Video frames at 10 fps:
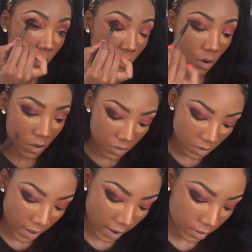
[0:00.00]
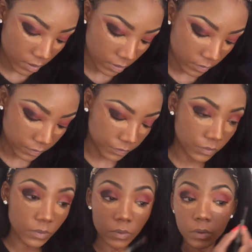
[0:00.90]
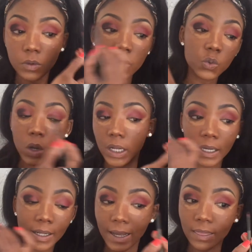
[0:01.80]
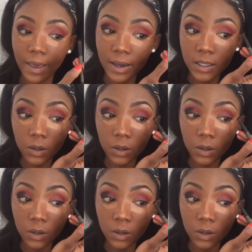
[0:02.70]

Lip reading: rather than swirling it like that.